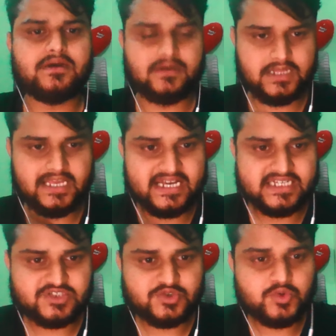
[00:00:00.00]
guys
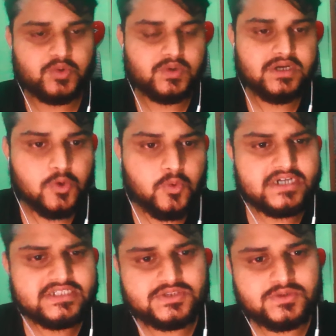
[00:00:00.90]
who
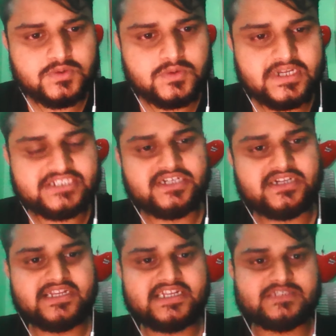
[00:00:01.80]
wants to like share their
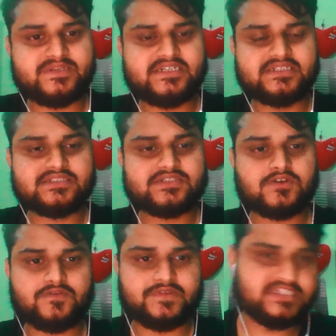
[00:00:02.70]
experience of
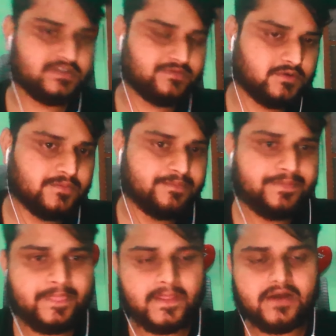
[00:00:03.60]
interview
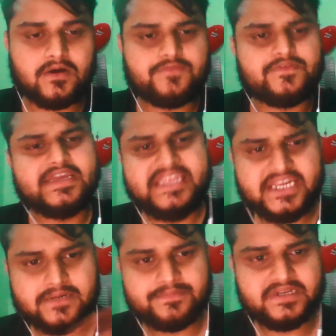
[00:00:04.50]
of any company.